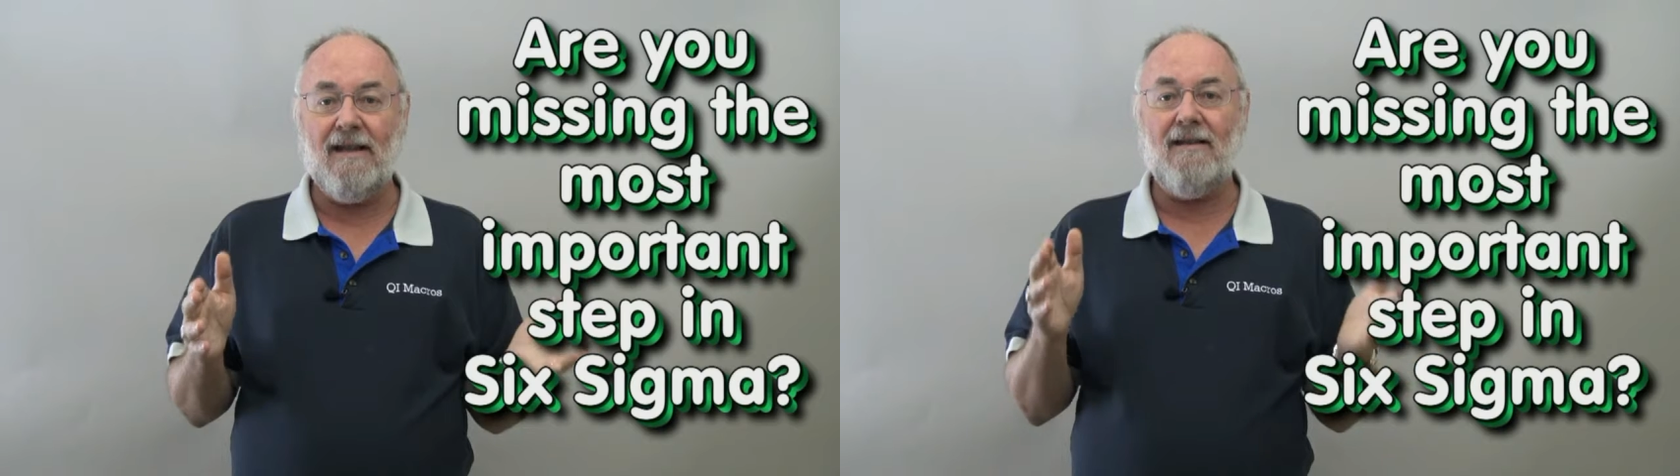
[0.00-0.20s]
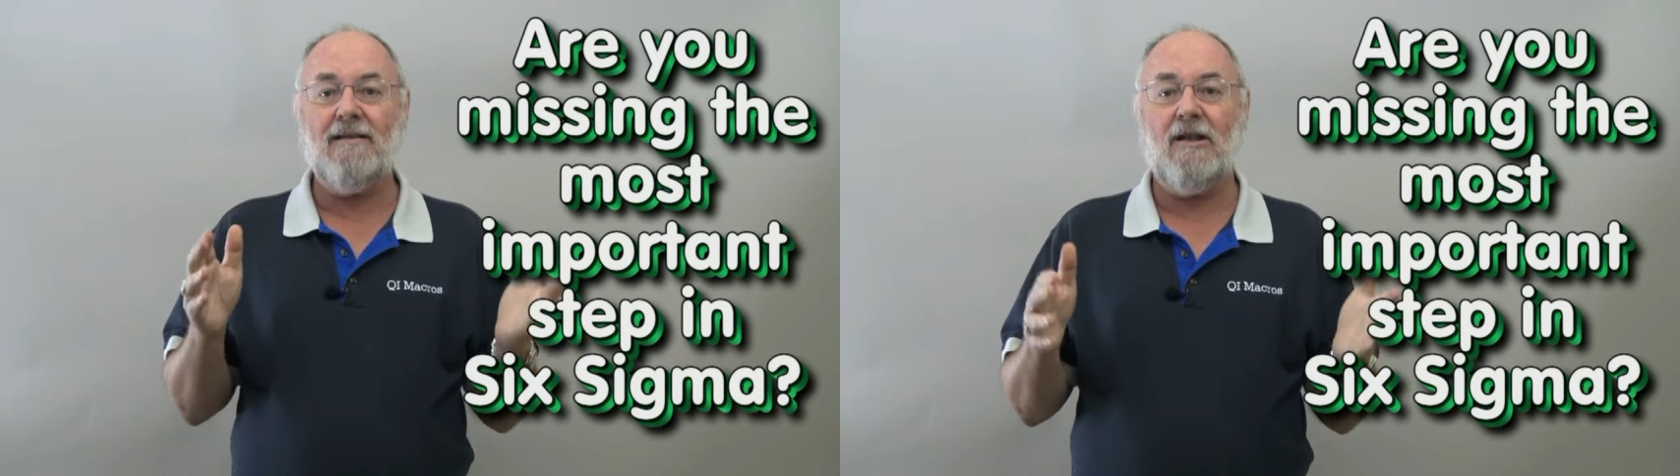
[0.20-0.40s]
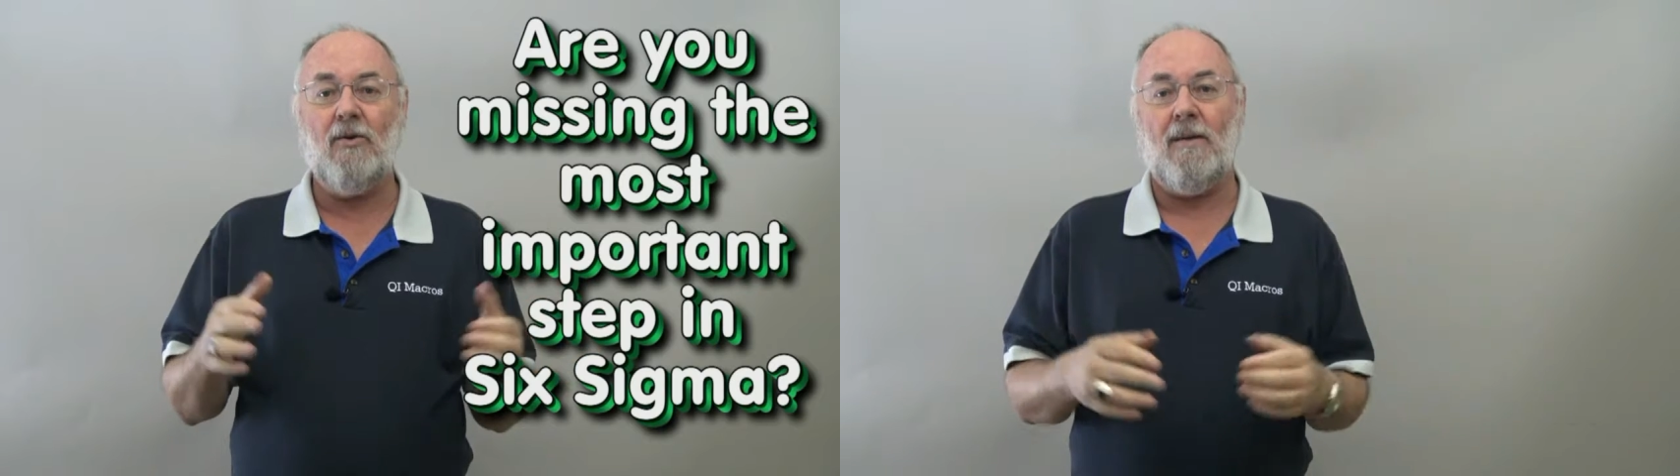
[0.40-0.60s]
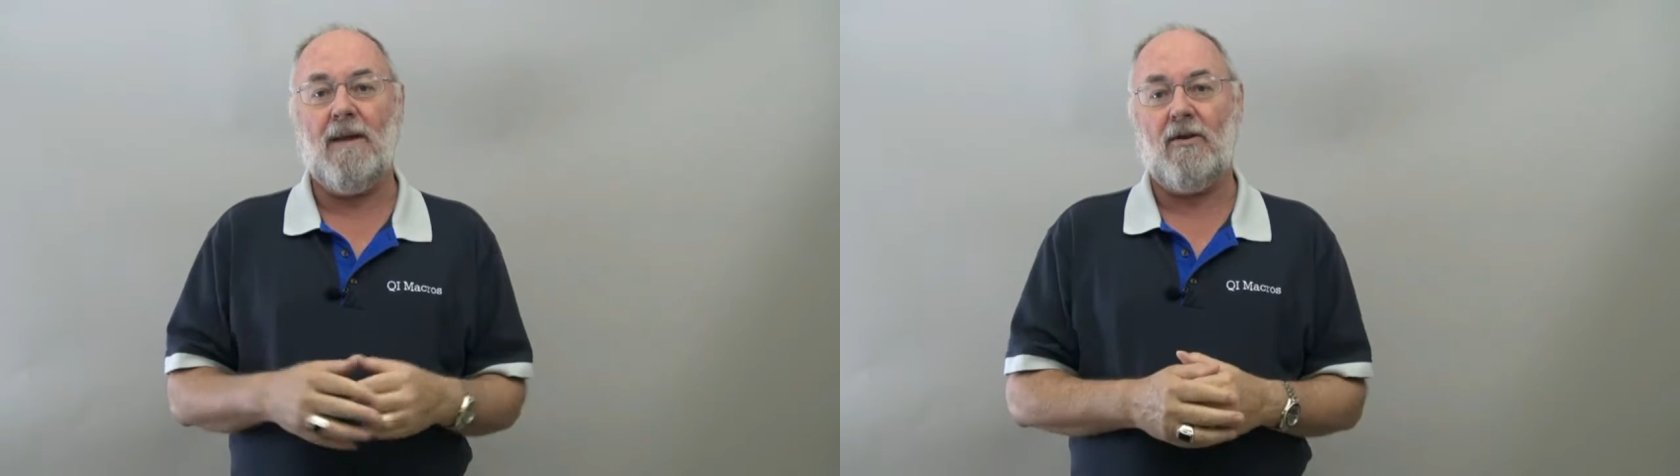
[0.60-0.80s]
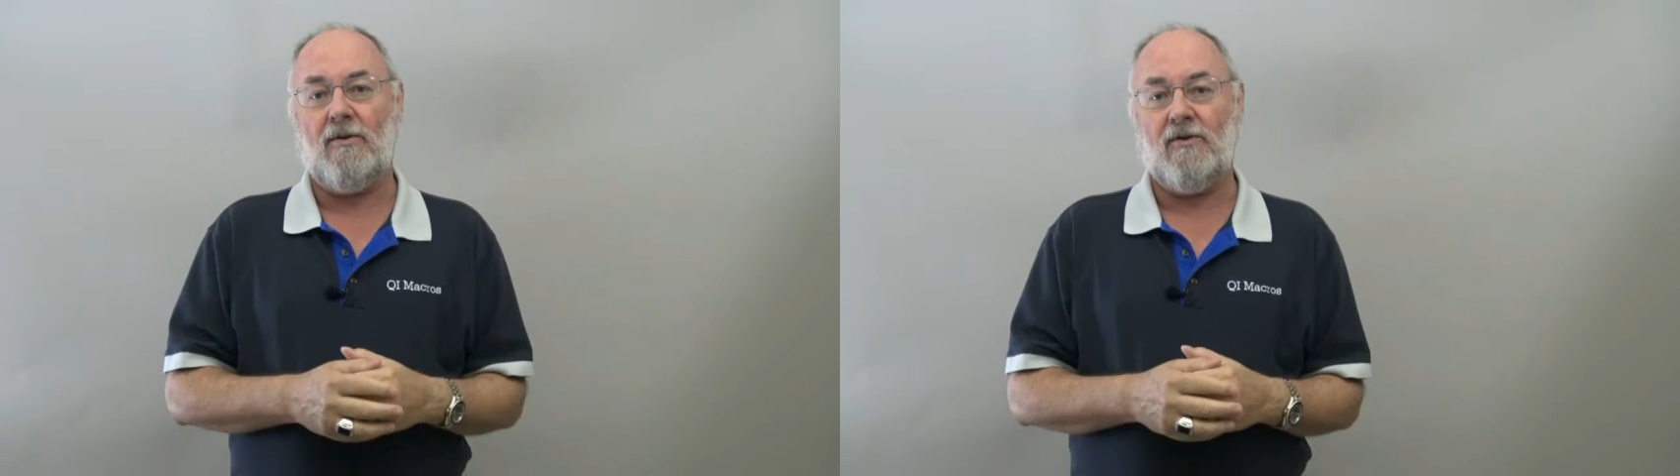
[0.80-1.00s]
and the QI
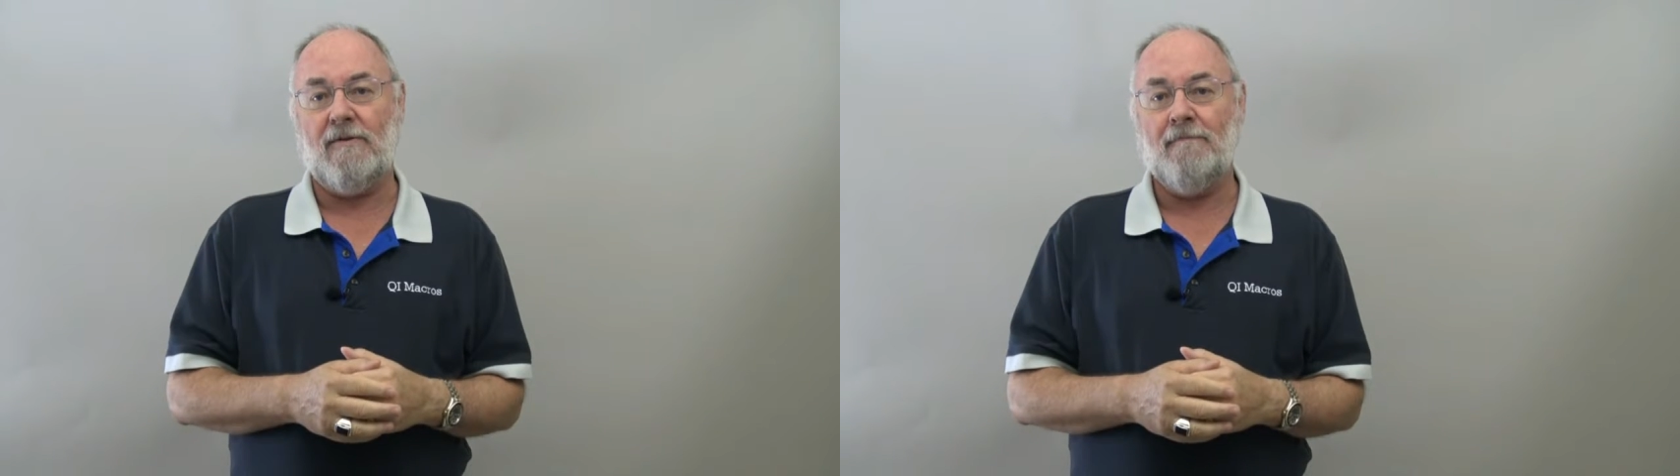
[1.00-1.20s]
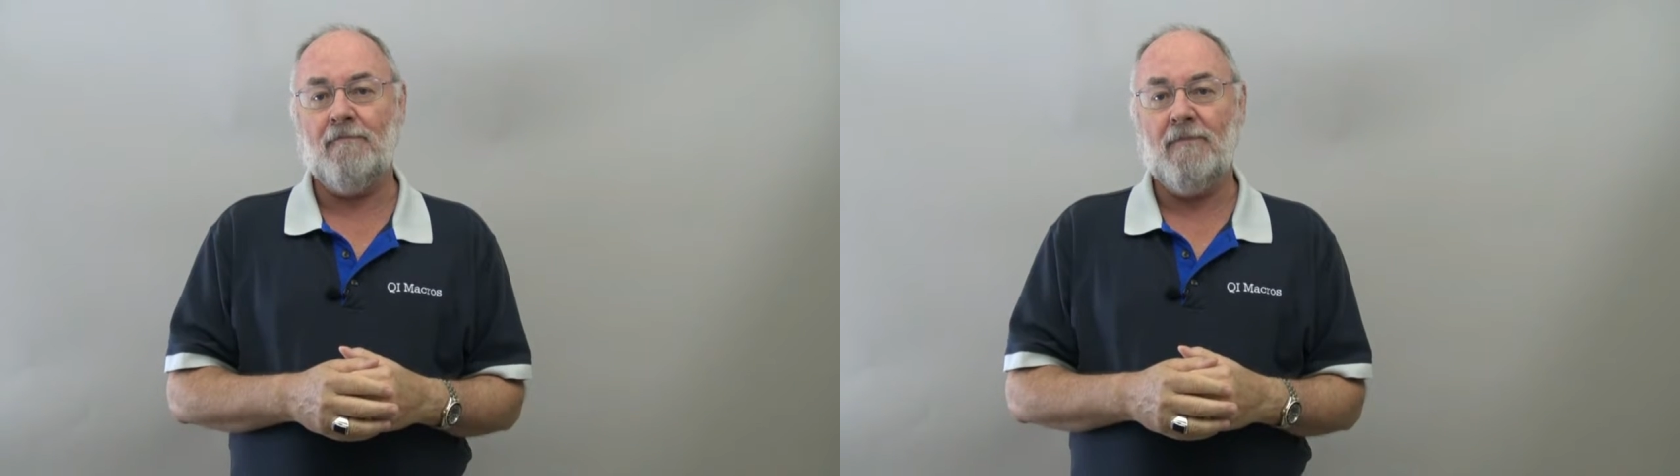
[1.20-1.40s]
Macros.